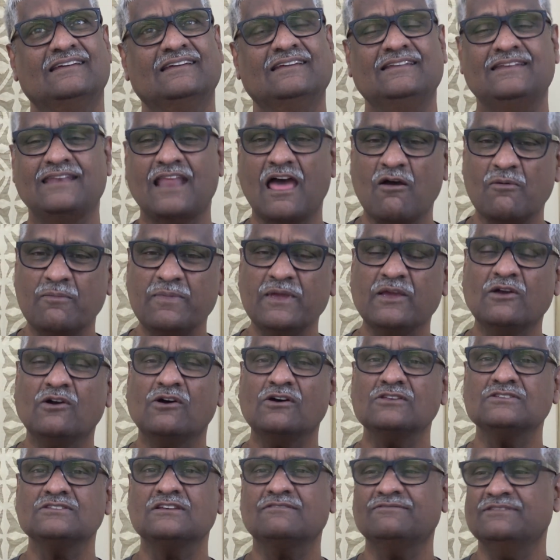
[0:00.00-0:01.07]
Now
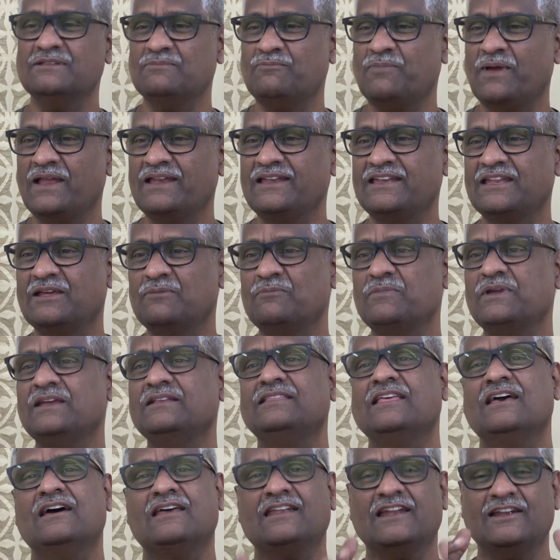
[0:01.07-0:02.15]
because of the pandemic,
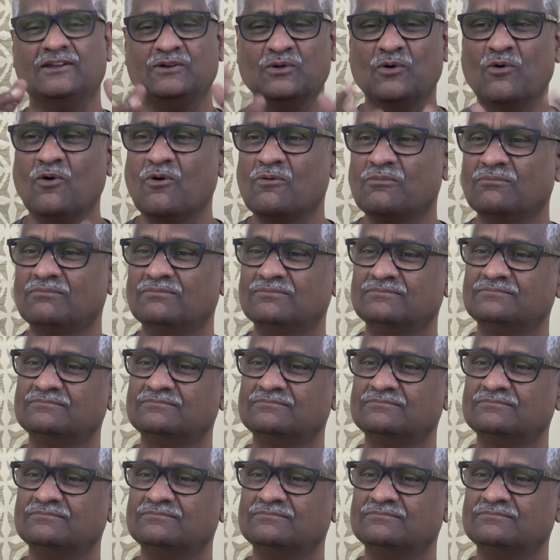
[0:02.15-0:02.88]
they are at home.